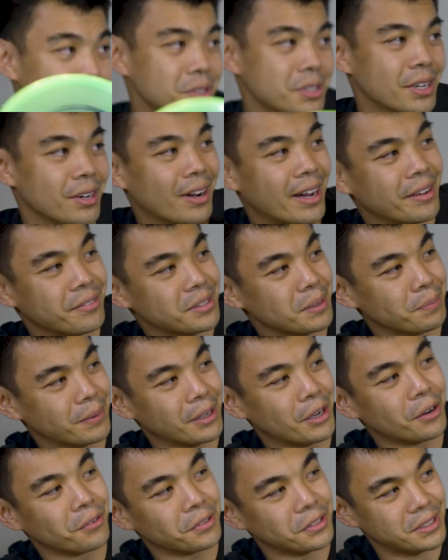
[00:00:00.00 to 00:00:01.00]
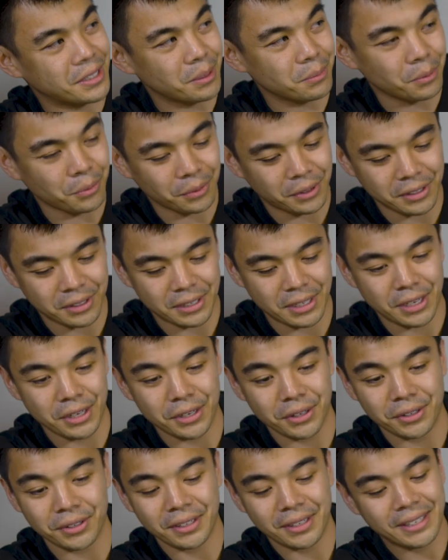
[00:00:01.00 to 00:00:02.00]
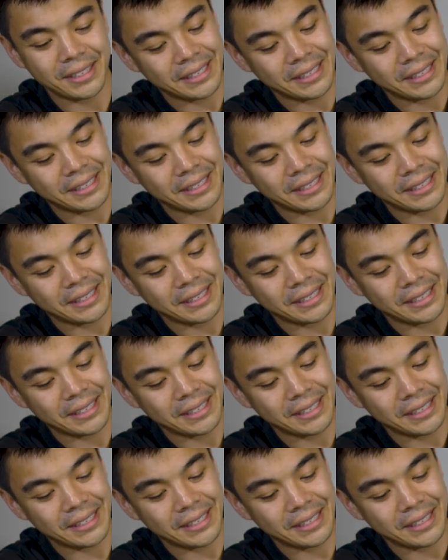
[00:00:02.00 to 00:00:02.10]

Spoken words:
So I have something overstable with the Zone,